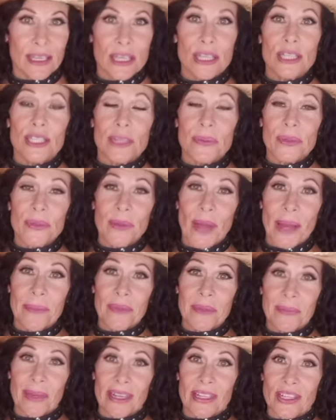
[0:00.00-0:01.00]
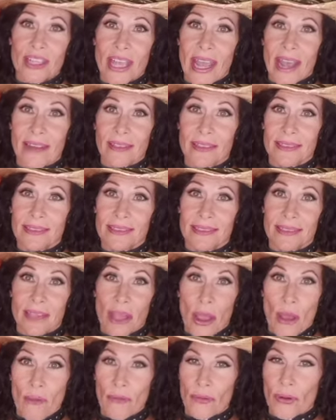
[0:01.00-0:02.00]
subscribe to my channel
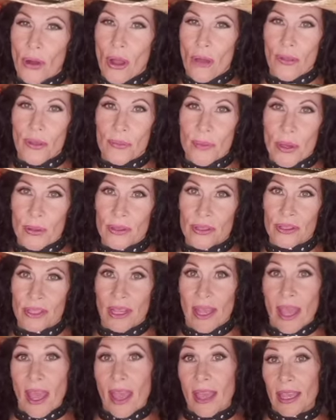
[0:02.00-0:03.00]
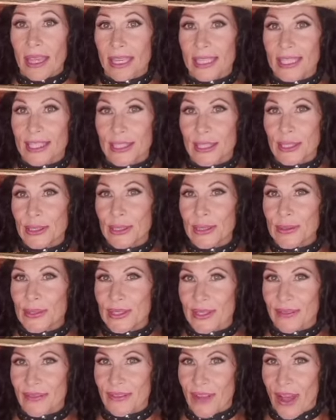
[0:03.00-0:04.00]
for all the most
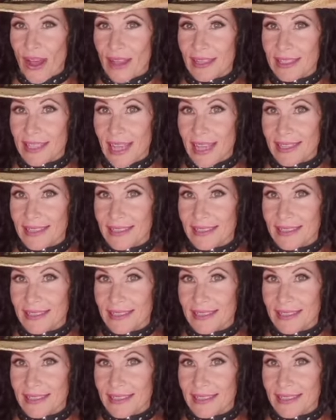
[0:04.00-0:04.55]
exclusive content.